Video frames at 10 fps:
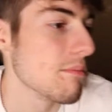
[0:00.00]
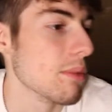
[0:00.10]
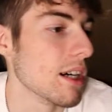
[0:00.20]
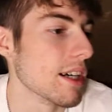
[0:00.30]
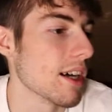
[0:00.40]

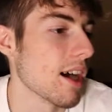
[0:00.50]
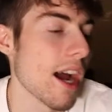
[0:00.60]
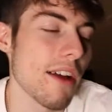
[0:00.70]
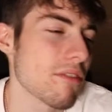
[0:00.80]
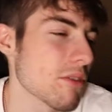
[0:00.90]
But
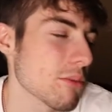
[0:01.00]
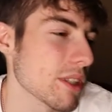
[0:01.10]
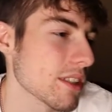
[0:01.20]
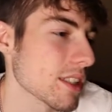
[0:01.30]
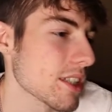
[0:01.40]
I have never
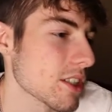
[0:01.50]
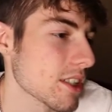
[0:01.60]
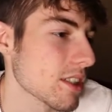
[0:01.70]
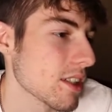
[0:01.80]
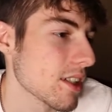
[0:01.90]
played Ascension